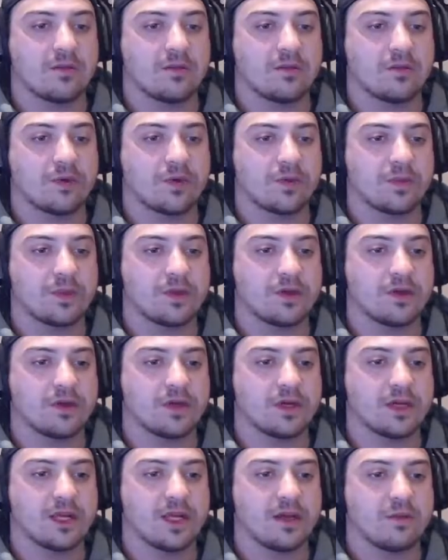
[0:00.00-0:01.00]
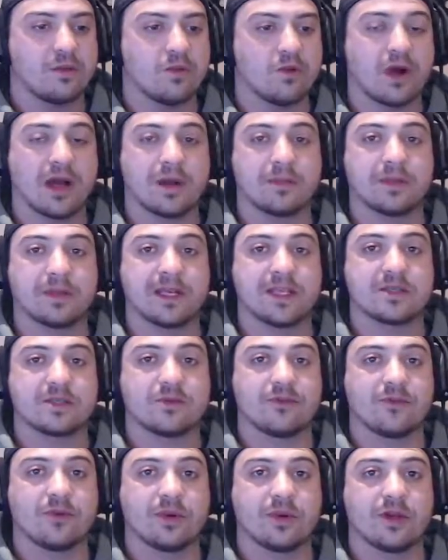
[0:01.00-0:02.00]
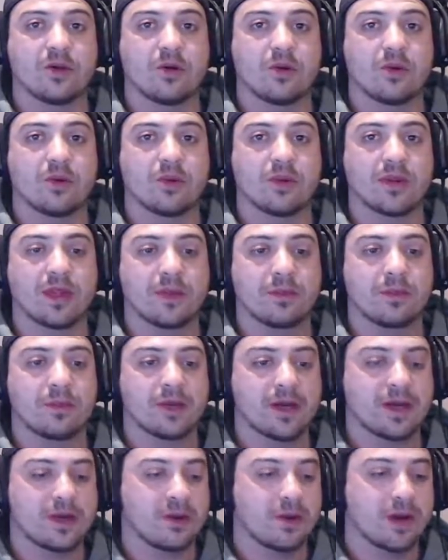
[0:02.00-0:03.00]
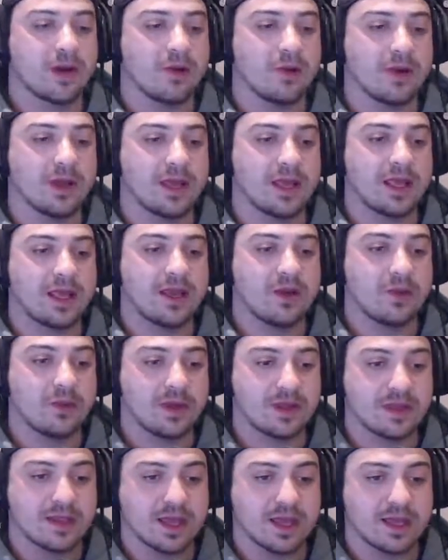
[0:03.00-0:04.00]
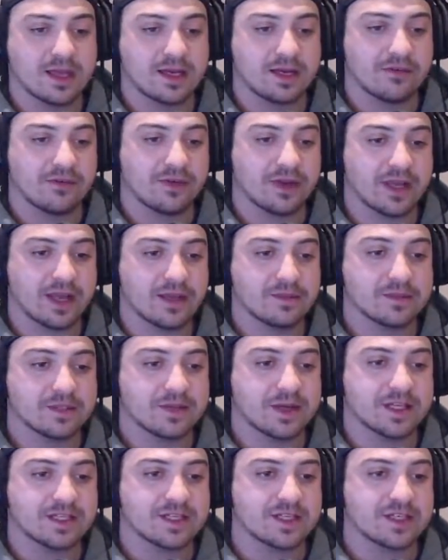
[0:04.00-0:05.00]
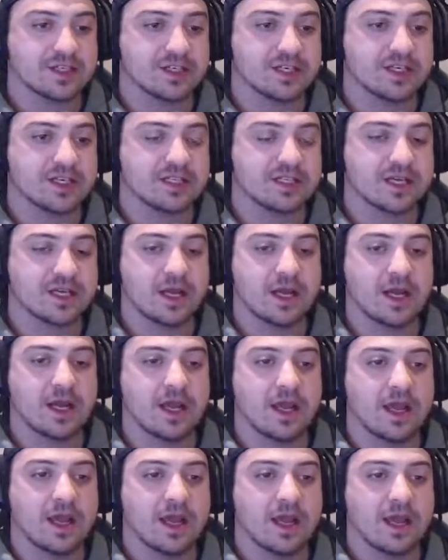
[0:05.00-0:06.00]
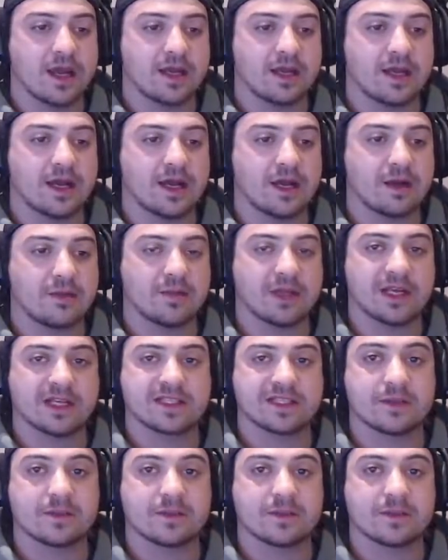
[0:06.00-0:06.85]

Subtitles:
Probably going to need more updates before we go on with that. But anyway, we're here with a different game, Space Engineers. And last